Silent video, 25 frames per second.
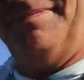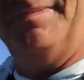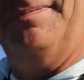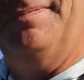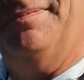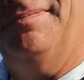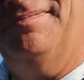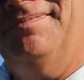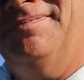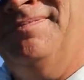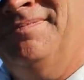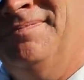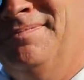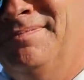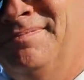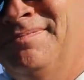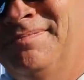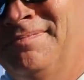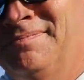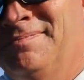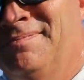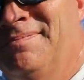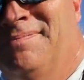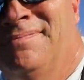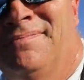It's only
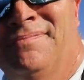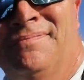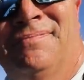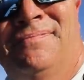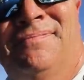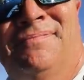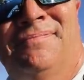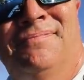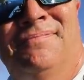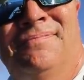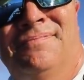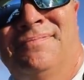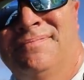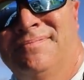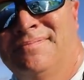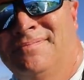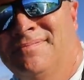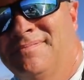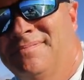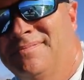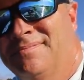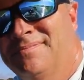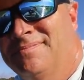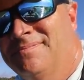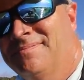this, this reel.
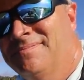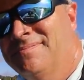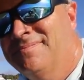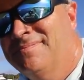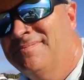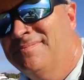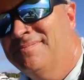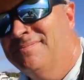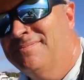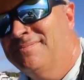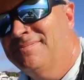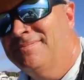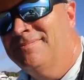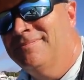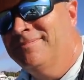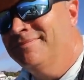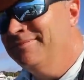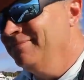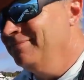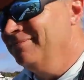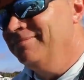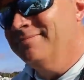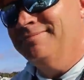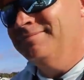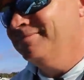
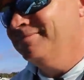Only this